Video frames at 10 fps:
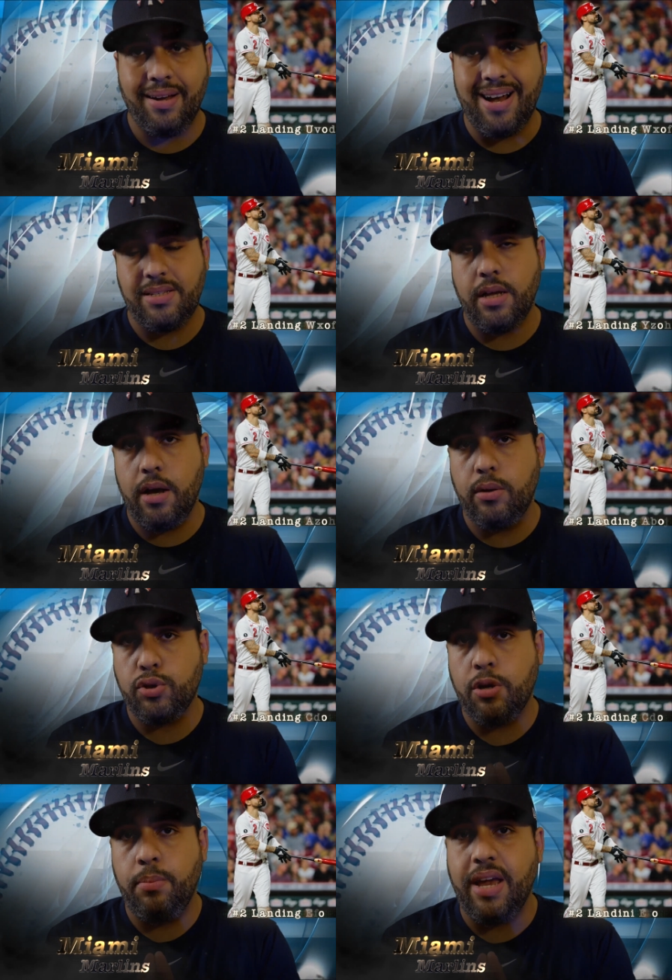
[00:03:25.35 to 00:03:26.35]

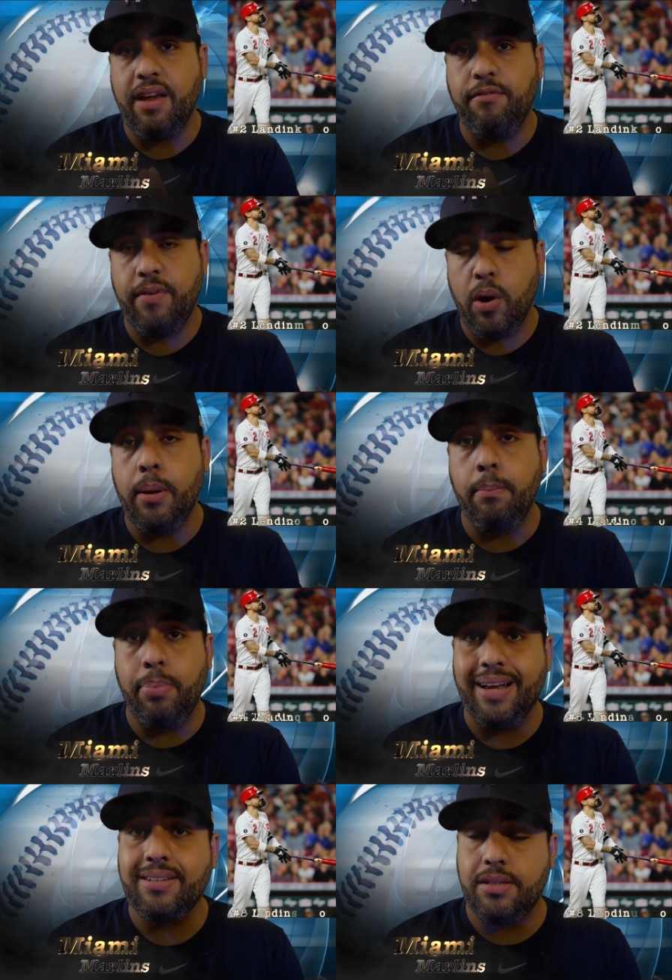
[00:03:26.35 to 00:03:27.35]
Castellanos could be a very
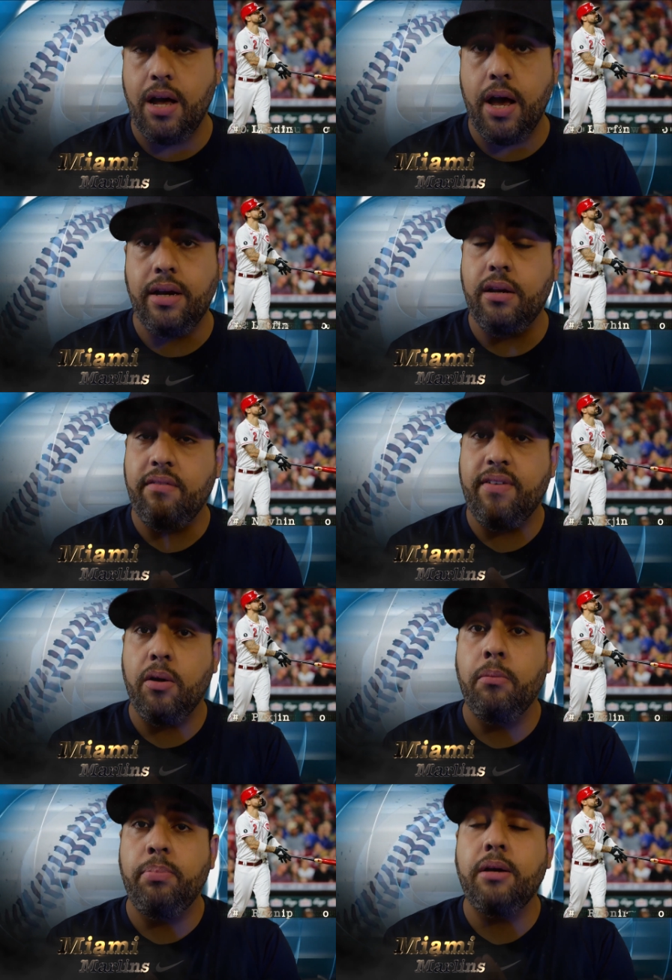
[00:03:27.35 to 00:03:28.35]
big sign and a
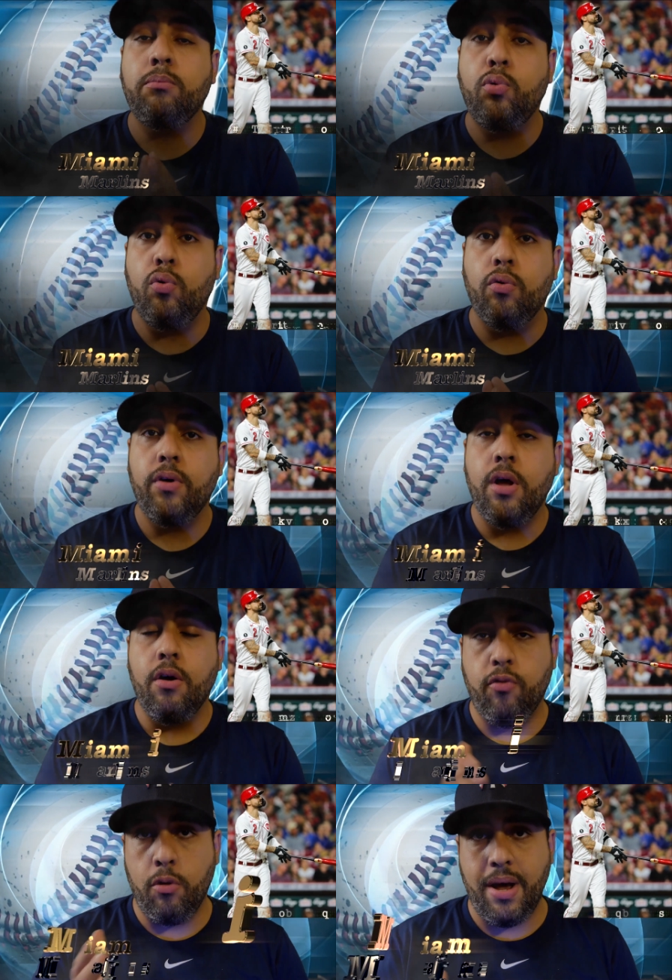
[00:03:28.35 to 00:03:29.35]
very big move
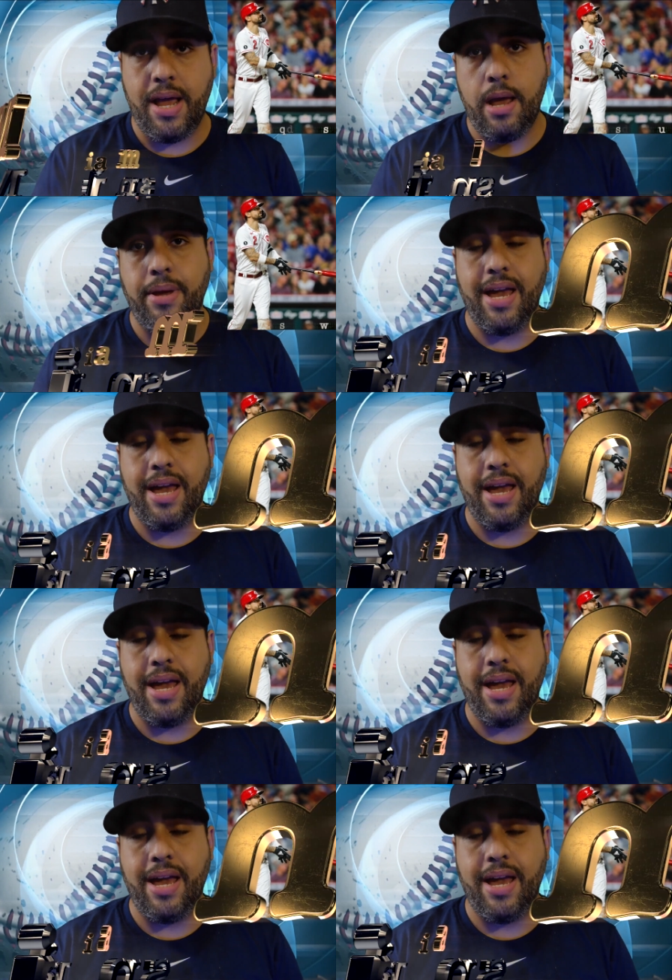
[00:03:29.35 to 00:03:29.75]
for Miami